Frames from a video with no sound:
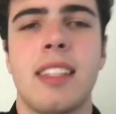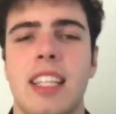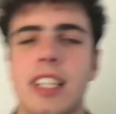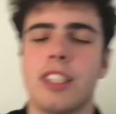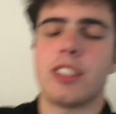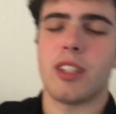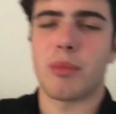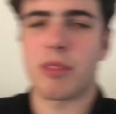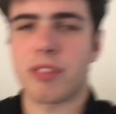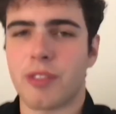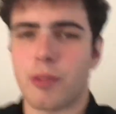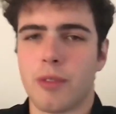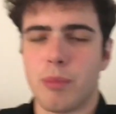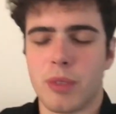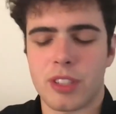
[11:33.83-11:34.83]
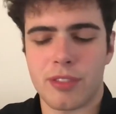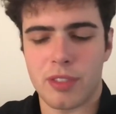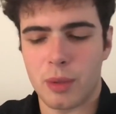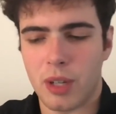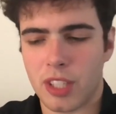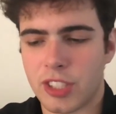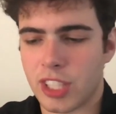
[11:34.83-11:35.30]
thank you so much
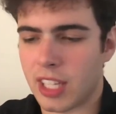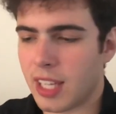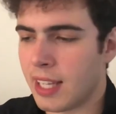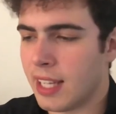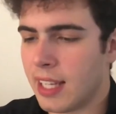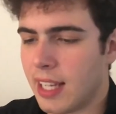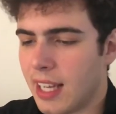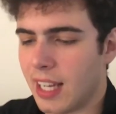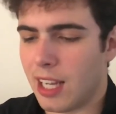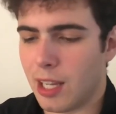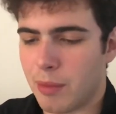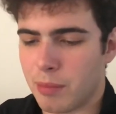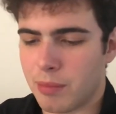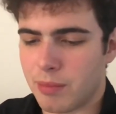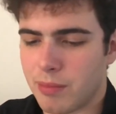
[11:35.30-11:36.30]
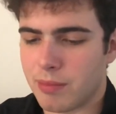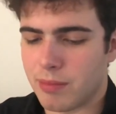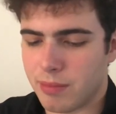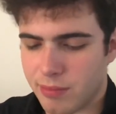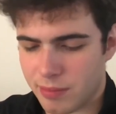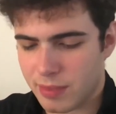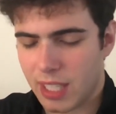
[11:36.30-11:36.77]
for watching um,
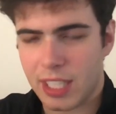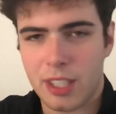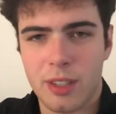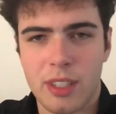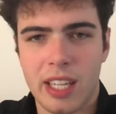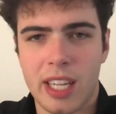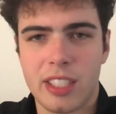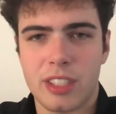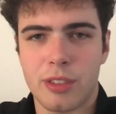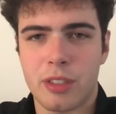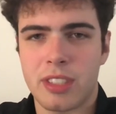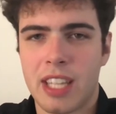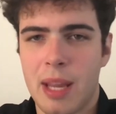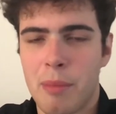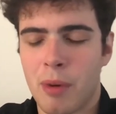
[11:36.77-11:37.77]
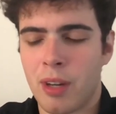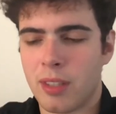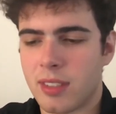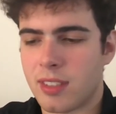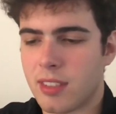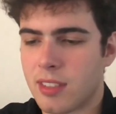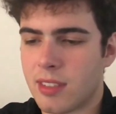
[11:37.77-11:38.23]
thank you again to Game
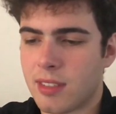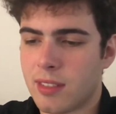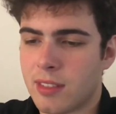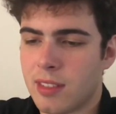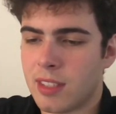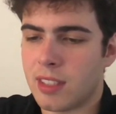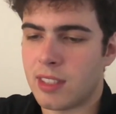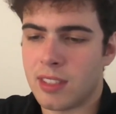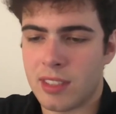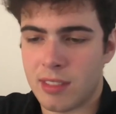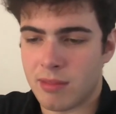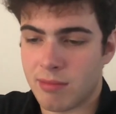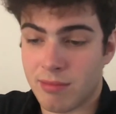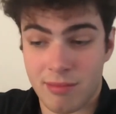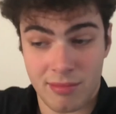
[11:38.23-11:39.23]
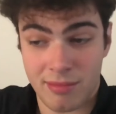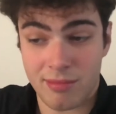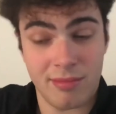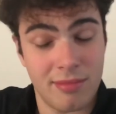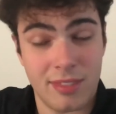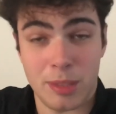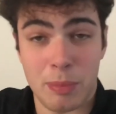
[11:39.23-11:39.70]
Mods
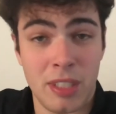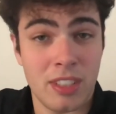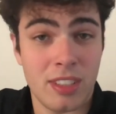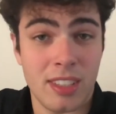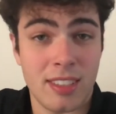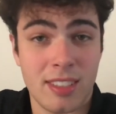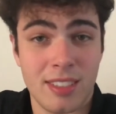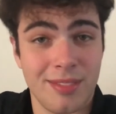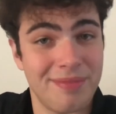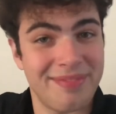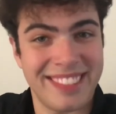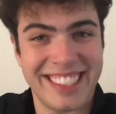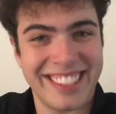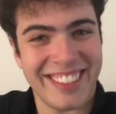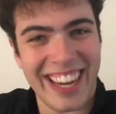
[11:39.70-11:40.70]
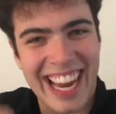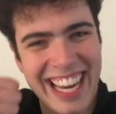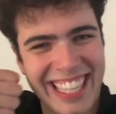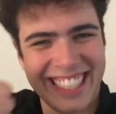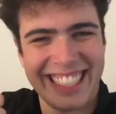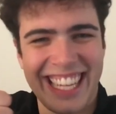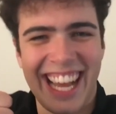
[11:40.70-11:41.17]
speechless it's
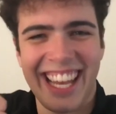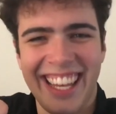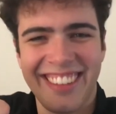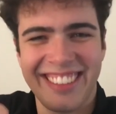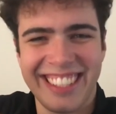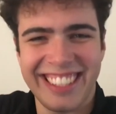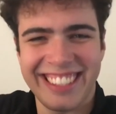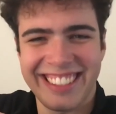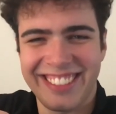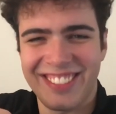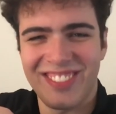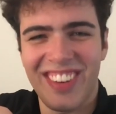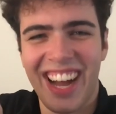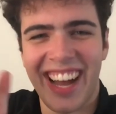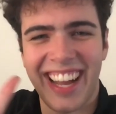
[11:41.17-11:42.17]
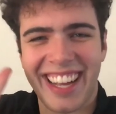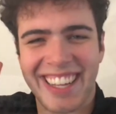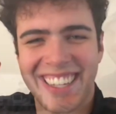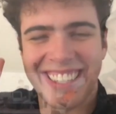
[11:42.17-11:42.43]
great I love it Bye.